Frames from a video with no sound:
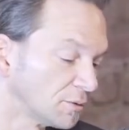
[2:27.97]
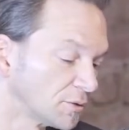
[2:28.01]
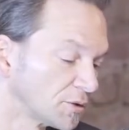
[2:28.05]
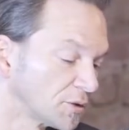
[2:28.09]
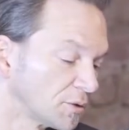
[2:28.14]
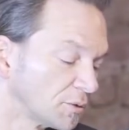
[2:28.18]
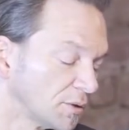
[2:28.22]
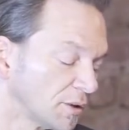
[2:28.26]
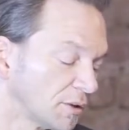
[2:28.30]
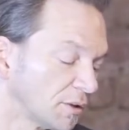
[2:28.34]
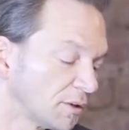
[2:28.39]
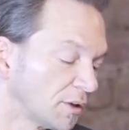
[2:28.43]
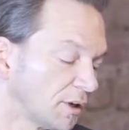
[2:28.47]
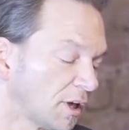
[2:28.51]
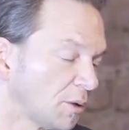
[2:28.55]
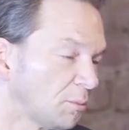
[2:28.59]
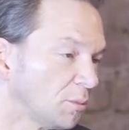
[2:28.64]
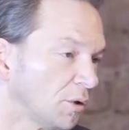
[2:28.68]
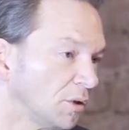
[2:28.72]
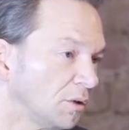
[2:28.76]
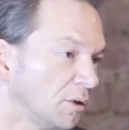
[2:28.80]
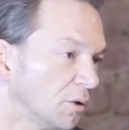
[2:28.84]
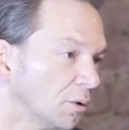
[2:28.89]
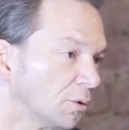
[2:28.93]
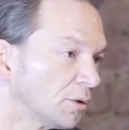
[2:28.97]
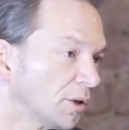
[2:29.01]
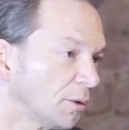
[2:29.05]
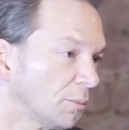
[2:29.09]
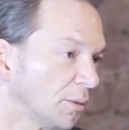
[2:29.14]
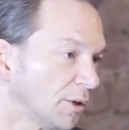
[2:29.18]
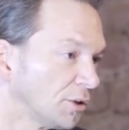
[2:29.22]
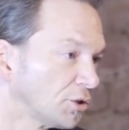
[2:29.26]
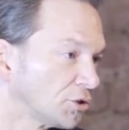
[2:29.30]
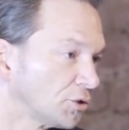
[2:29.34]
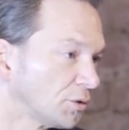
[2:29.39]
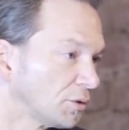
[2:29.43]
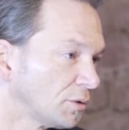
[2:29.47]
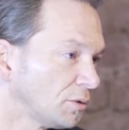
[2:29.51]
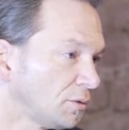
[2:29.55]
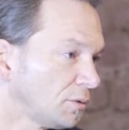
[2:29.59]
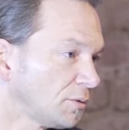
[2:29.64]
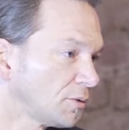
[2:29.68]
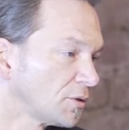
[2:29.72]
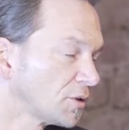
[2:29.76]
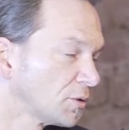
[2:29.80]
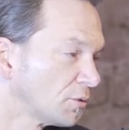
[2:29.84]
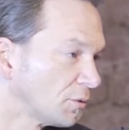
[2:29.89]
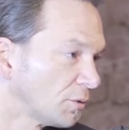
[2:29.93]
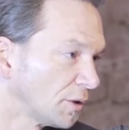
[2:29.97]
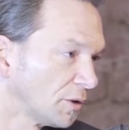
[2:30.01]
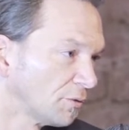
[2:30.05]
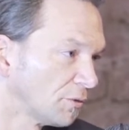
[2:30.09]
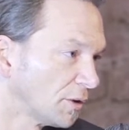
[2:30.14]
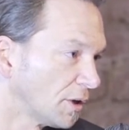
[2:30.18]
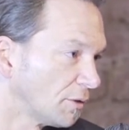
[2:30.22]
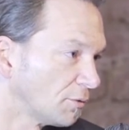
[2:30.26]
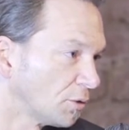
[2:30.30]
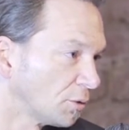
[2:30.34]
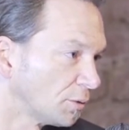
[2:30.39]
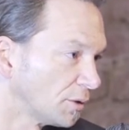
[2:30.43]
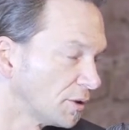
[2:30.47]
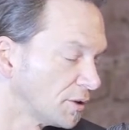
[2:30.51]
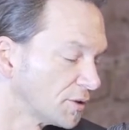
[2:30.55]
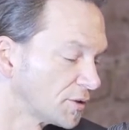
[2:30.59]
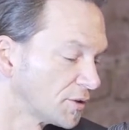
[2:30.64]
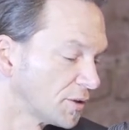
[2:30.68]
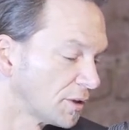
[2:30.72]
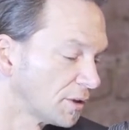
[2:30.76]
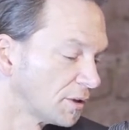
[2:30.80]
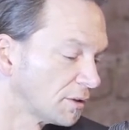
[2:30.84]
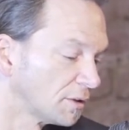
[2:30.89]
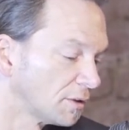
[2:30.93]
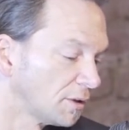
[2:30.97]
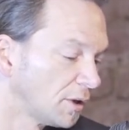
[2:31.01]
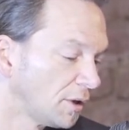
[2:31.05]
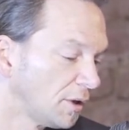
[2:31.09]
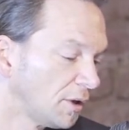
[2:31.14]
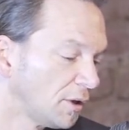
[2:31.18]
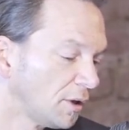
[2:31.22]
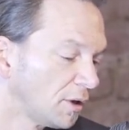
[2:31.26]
So data can be low dimensional. So if I have only a single